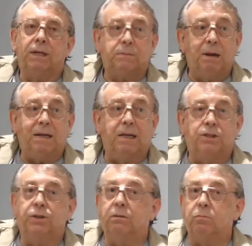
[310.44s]
This
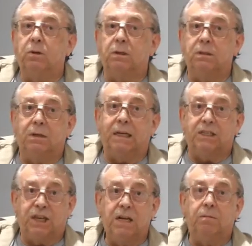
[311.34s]
package works
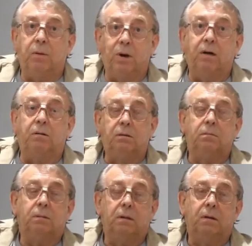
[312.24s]
exceedingly well
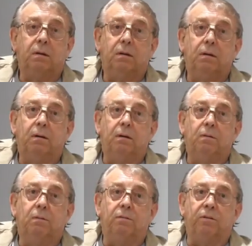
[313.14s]

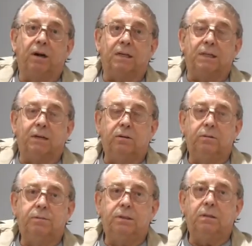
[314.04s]
for
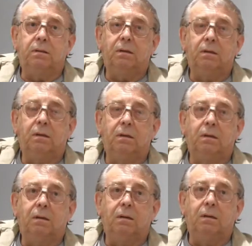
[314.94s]
ourselves,
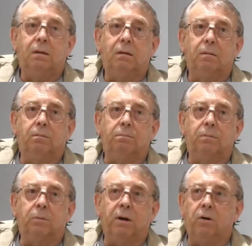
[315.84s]

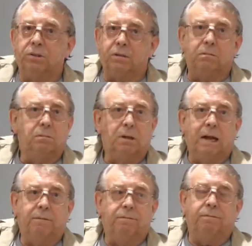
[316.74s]
but we also
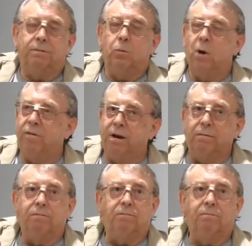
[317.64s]
have the
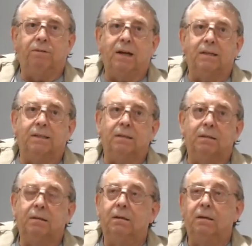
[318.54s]
worrying factor,
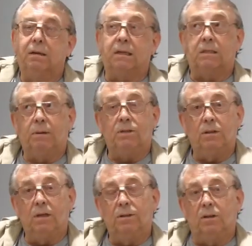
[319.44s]

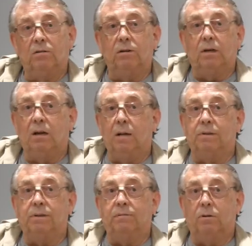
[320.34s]
especially in the current
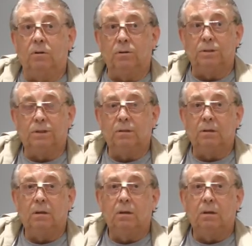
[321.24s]
climate of cuts.